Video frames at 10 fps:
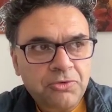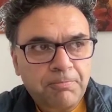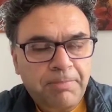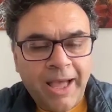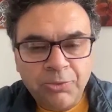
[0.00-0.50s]

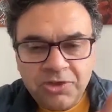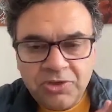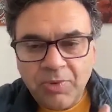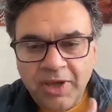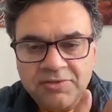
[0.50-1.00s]
of
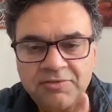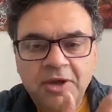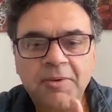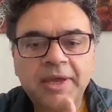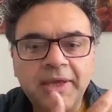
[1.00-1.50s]
bounded ways of
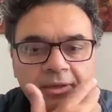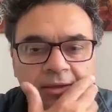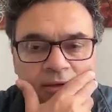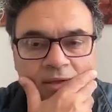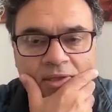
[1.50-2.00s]
knowing
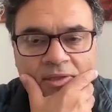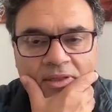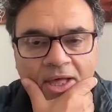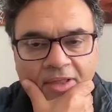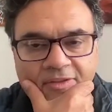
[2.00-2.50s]

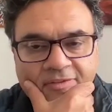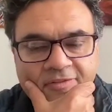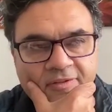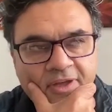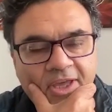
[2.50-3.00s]
that
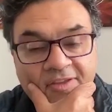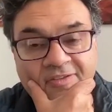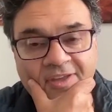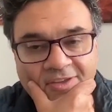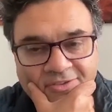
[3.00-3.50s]

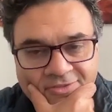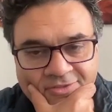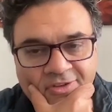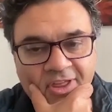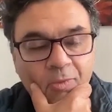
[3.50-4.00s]

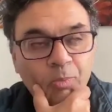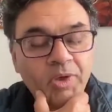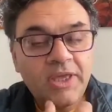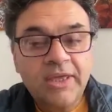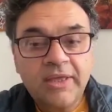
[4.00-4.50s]
exist that
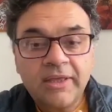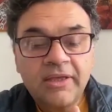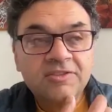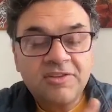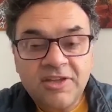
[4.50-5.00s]
we
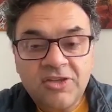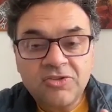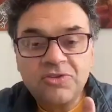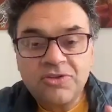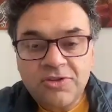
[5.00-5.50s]
continue
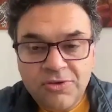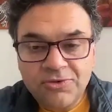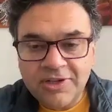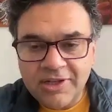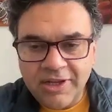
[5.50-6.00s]
to use
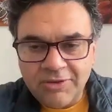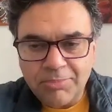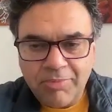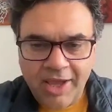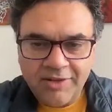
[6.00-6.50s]
in clinical
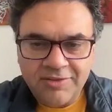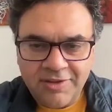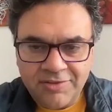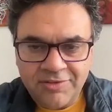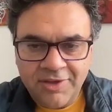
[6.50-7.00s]

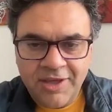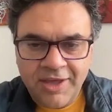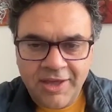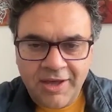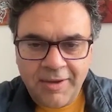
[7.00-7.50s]
practice.
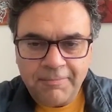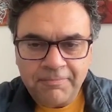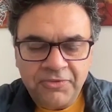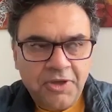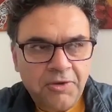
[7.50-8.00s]

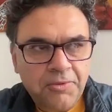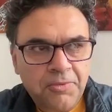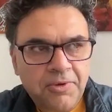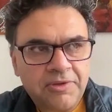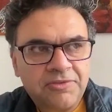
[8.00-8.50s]

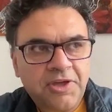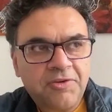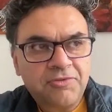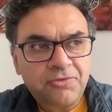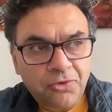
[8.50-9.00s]
So
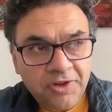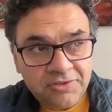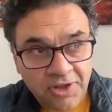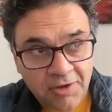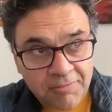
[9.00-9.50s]
for
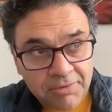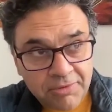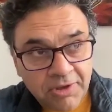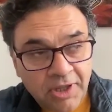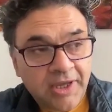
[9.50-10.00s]

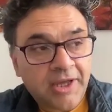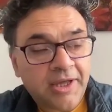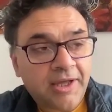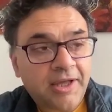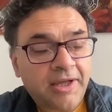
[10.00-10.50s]
example,
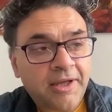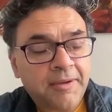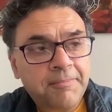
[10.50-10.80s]
I